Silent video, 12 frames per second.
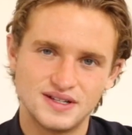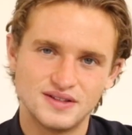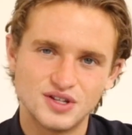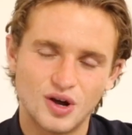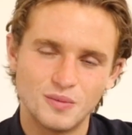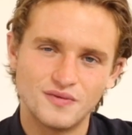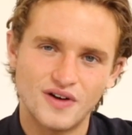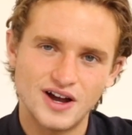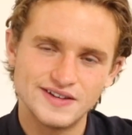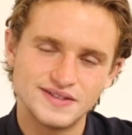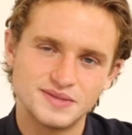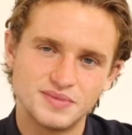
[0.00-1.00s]
in the top
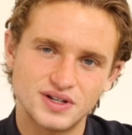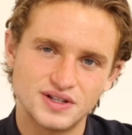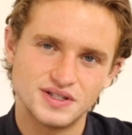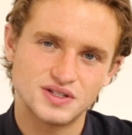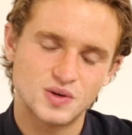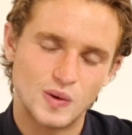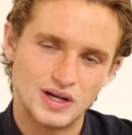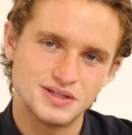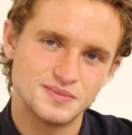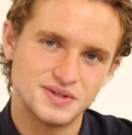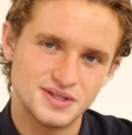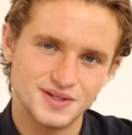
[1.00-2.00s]
five is because it's quite a
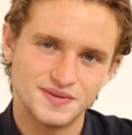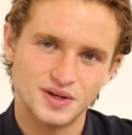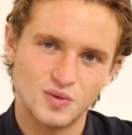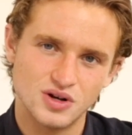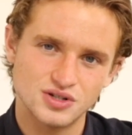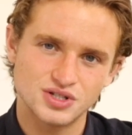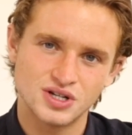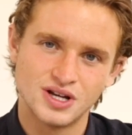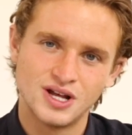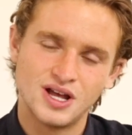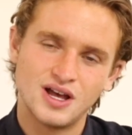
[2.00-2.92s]
specific watch,